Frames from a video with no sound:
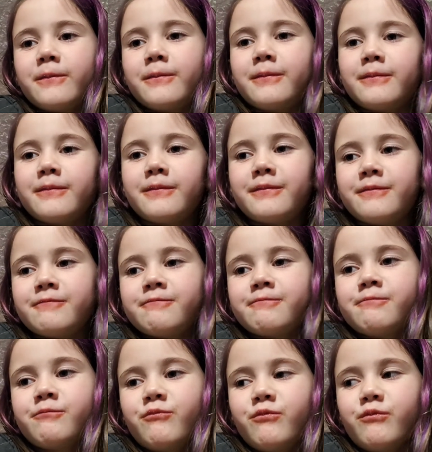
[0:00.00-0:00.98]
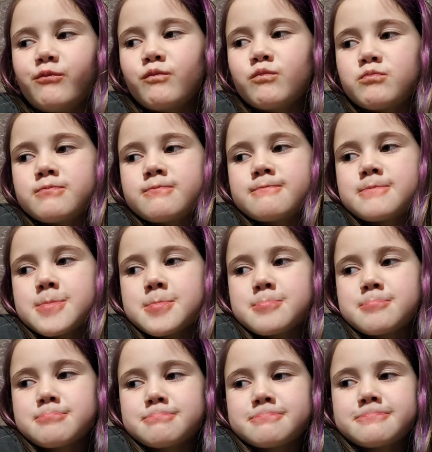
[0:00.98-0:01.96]
Really? So you're 55?
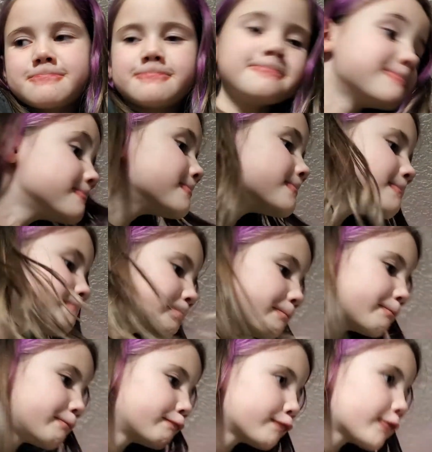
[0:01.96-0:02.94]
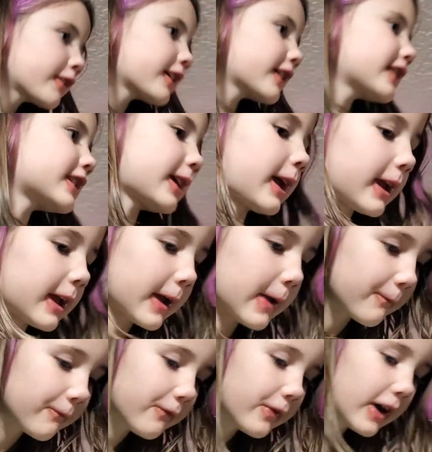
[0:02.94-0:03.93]
Mm hmm Okay. Right.